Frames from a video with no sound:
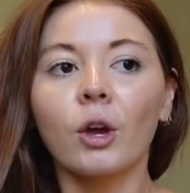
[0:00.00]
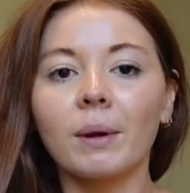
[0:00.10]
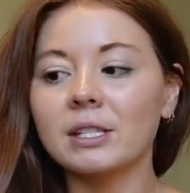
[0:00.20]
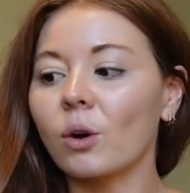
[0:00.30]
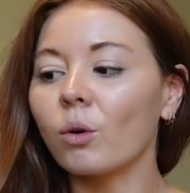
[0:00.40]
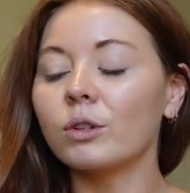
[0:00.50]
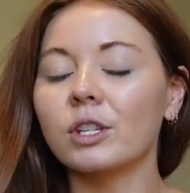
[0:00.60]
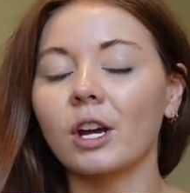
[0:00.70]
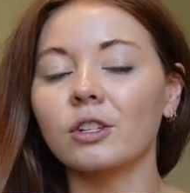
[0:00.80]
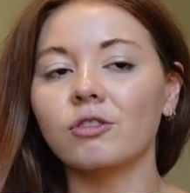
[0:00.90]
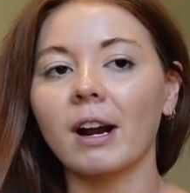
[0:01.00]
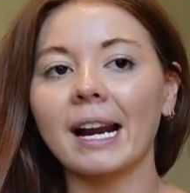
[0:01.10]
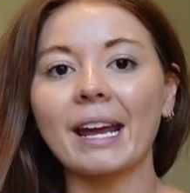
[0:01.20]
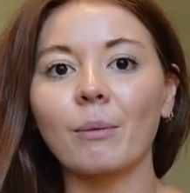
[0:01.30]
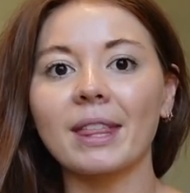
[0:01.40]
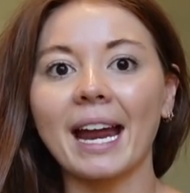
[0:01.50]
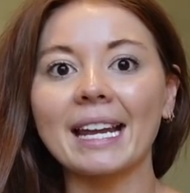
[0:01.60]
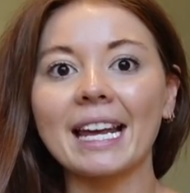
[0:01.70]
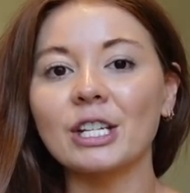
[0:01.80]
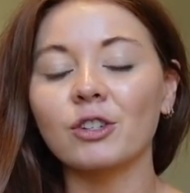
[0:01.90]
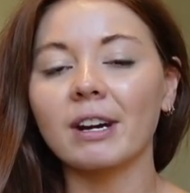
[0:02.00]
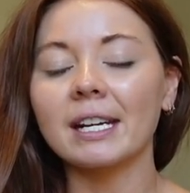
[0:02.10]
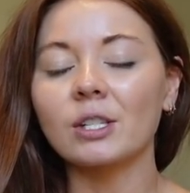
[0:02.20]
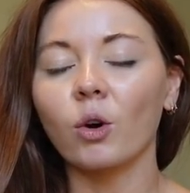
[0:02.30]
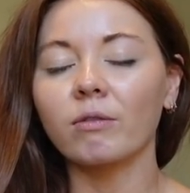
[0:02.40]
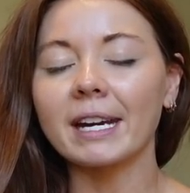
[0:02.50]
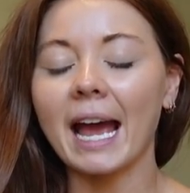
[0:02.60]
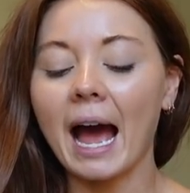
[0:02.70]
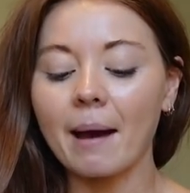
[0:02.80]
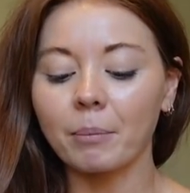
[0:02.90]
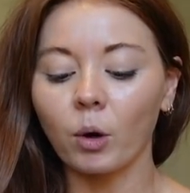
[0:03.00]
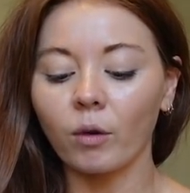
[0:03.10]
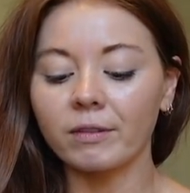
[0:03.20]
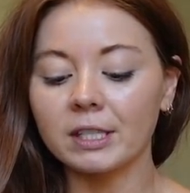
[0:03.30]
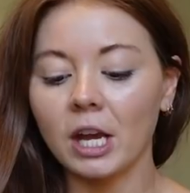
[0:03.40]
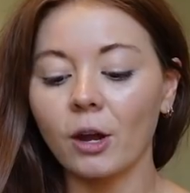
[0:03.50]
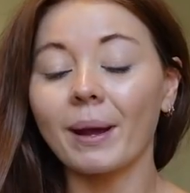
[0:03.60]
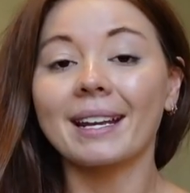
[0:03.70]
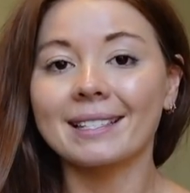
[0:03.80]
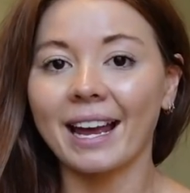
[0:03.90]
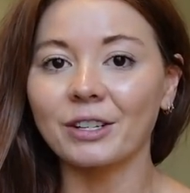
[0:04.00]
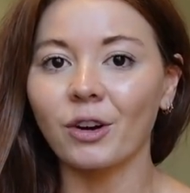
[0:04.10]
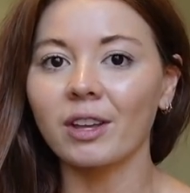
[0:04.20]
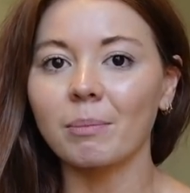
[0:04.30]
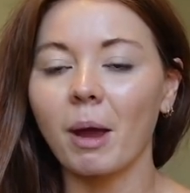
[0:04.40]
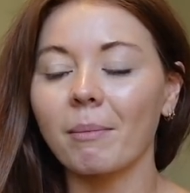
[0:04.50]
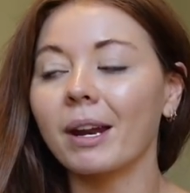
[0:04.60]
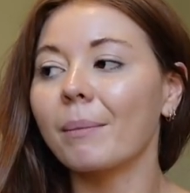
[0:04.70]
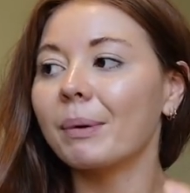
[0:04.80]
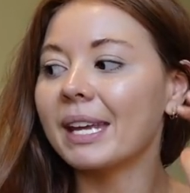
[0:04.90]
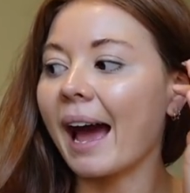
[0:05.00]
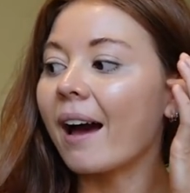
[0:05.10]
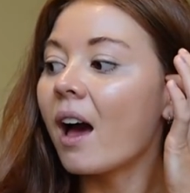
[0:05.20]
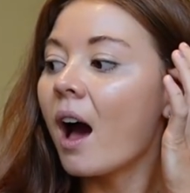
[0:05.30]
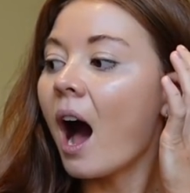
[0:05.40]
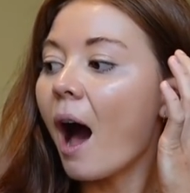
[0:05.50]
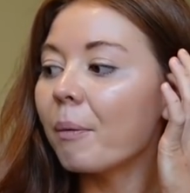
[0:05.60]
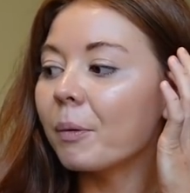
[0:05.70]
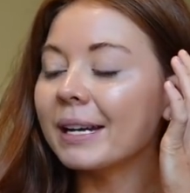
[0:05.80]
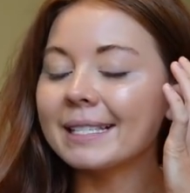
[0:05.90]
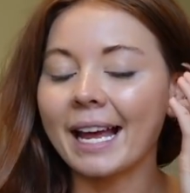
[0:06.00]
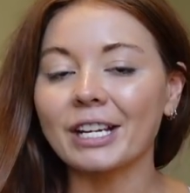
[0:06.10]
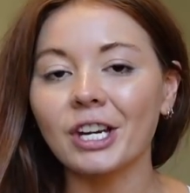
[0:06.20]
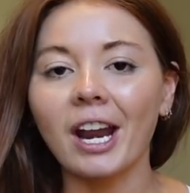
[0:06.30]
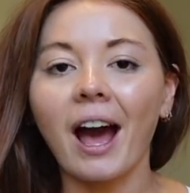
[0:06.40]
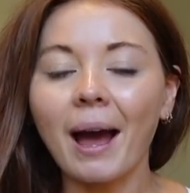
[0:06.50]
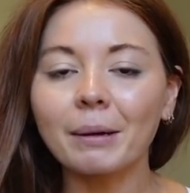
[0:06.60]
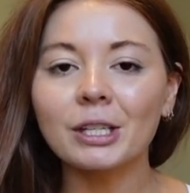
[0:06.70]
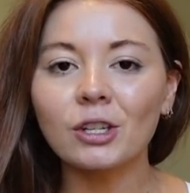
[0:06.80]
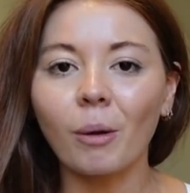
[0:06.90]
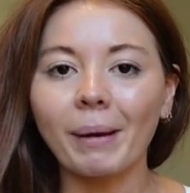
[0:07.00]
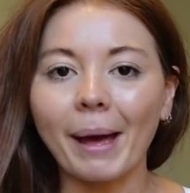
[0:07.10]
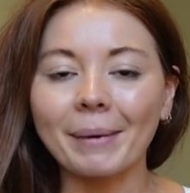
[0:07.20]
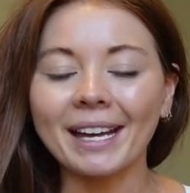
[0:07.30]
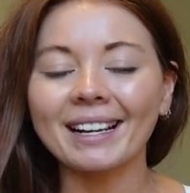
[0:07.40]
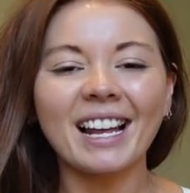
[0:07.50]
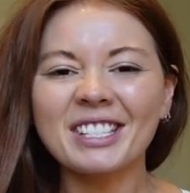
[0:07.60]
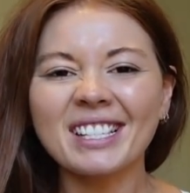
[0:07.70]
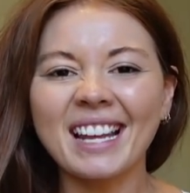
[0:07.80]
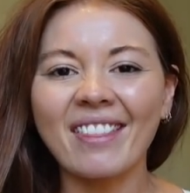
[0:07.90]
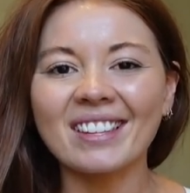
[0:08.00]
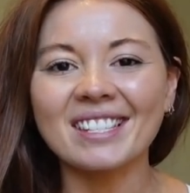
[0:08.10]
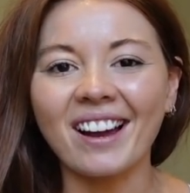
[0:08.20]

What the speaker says: who is also struggling with any injuries or rehab or physio, etc. at the moment. But yeah, upper body session, I'm gonna stop blabbing. Let's just get this